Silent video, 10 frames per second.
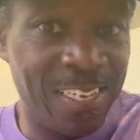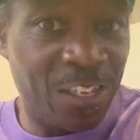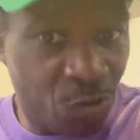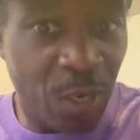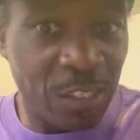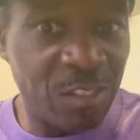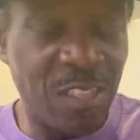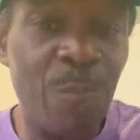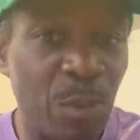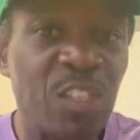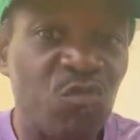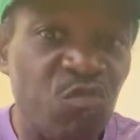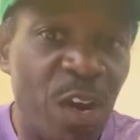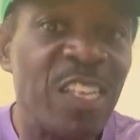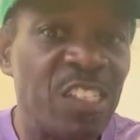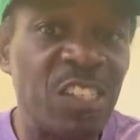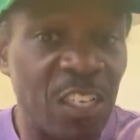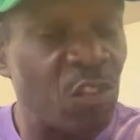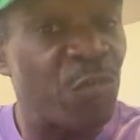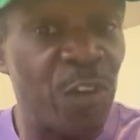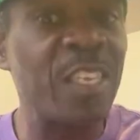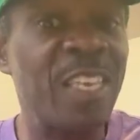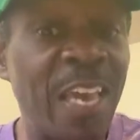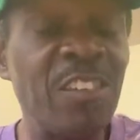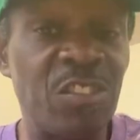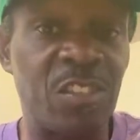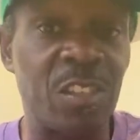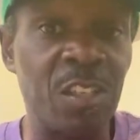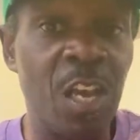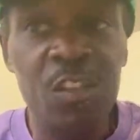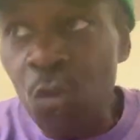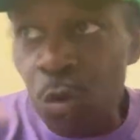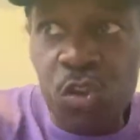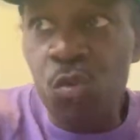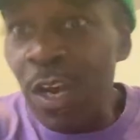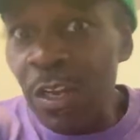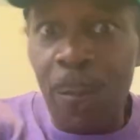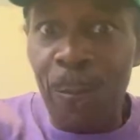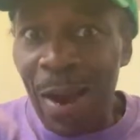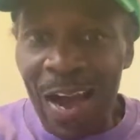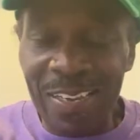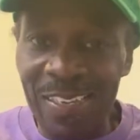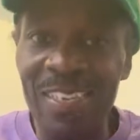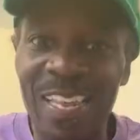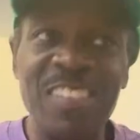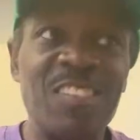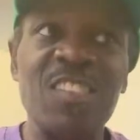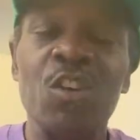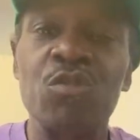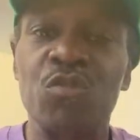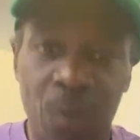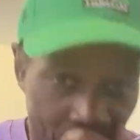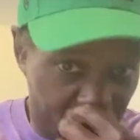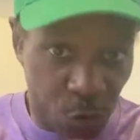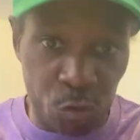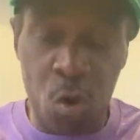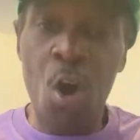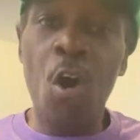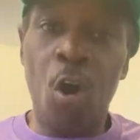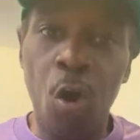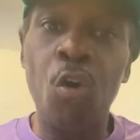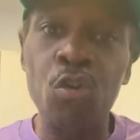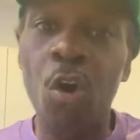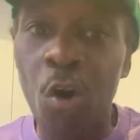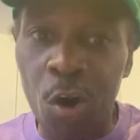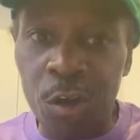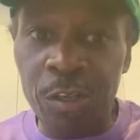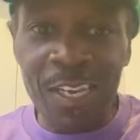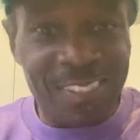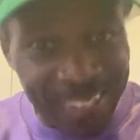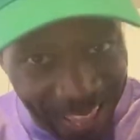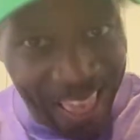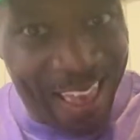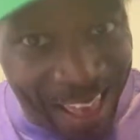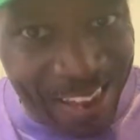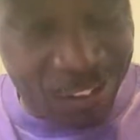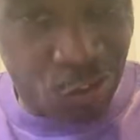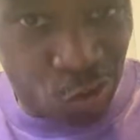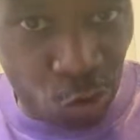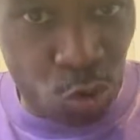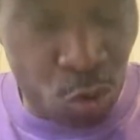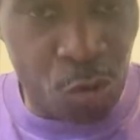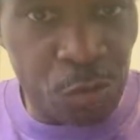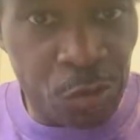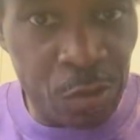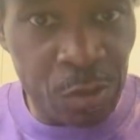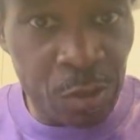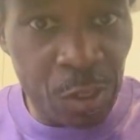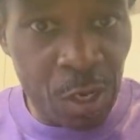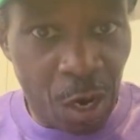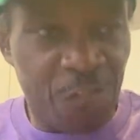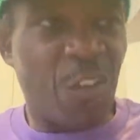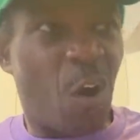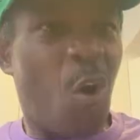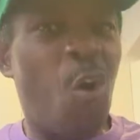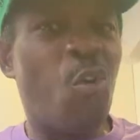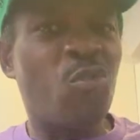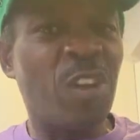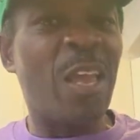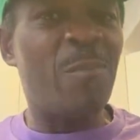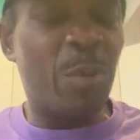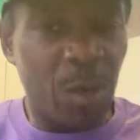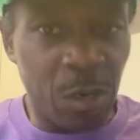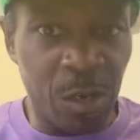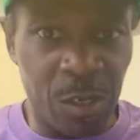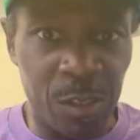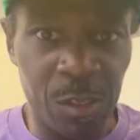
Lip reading: You understand? But it's really gentrification. So when you're in the pocket and they still trying to hold on to the attitudes of the old neighborhood,